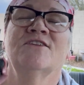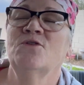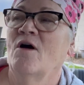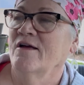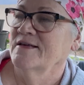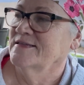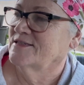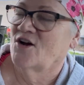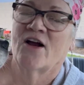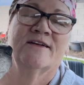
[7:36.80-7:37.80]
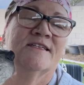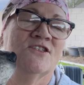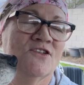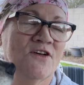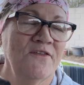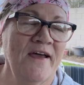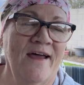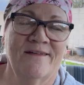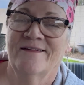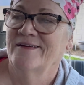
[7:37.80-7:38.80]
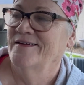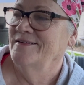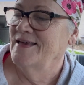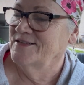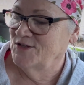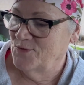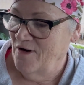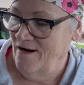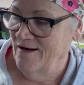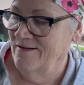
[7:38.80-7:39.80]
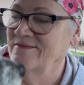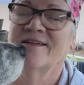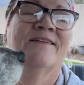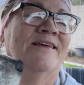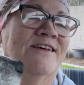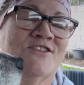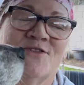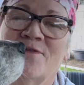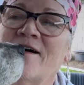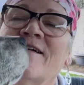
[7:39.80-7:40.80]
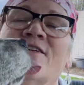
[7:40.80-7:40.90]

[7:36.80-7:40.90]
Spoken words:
You are the star. Didn't you know that? Yes, you are. Yes, you are.